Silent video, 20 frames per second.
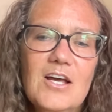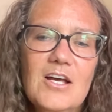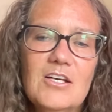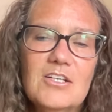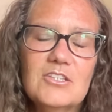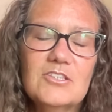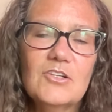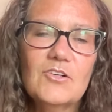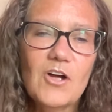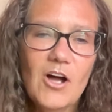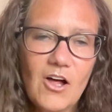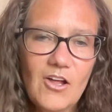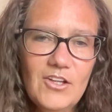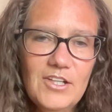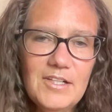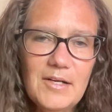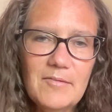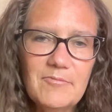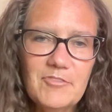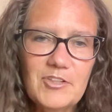So call
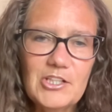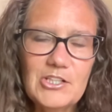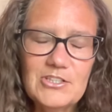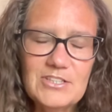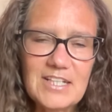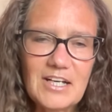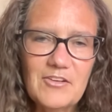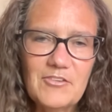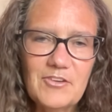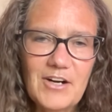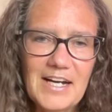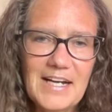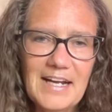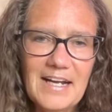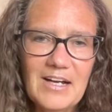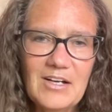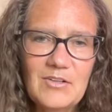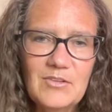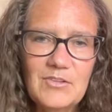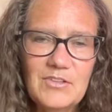it up for yourself right
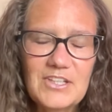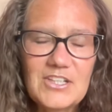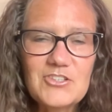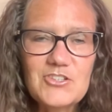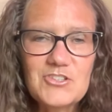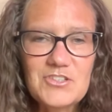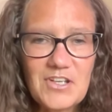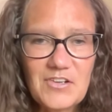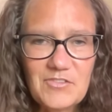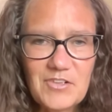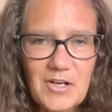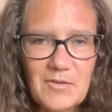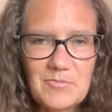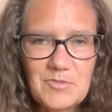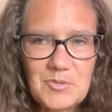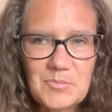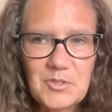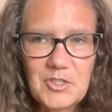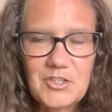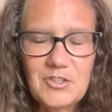now. Get yourself
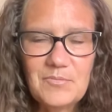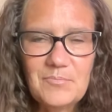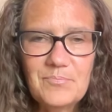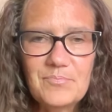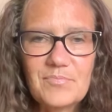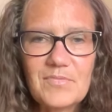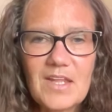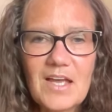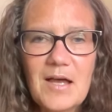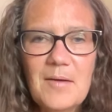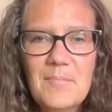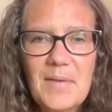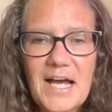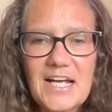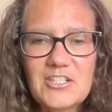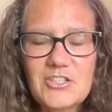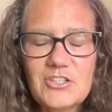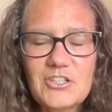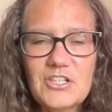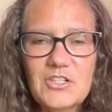comfortable.
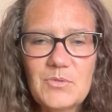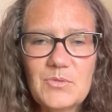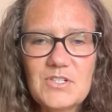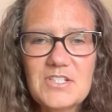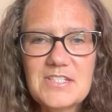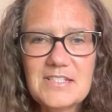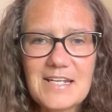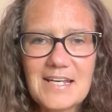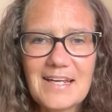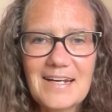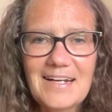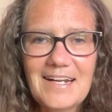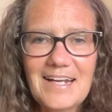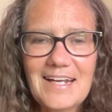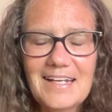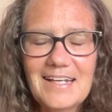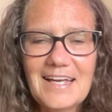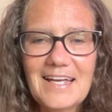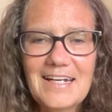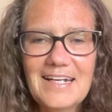Imagine that you are
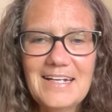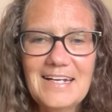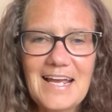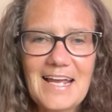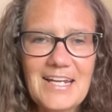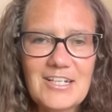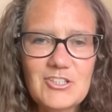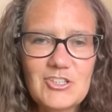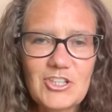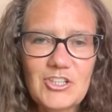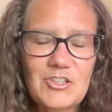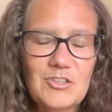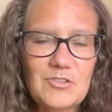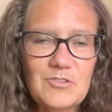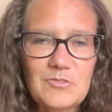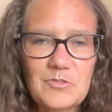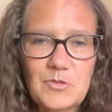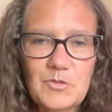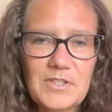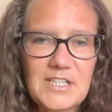standing in an
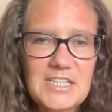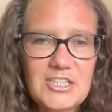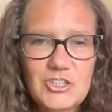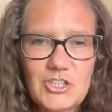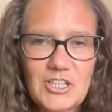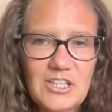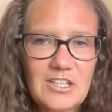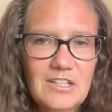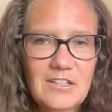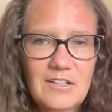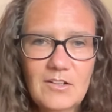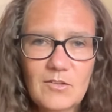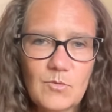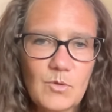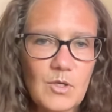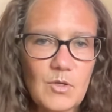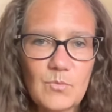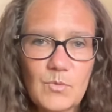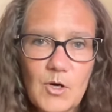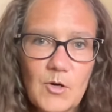ancient Grecian
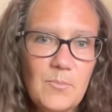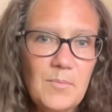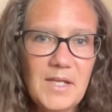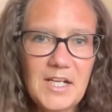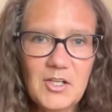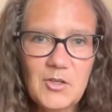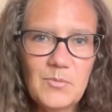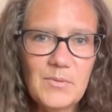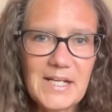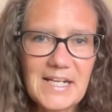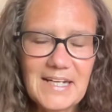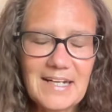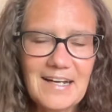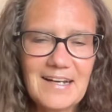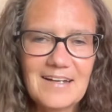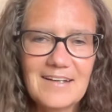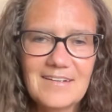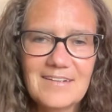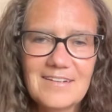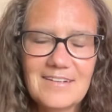or Roman
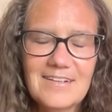arena,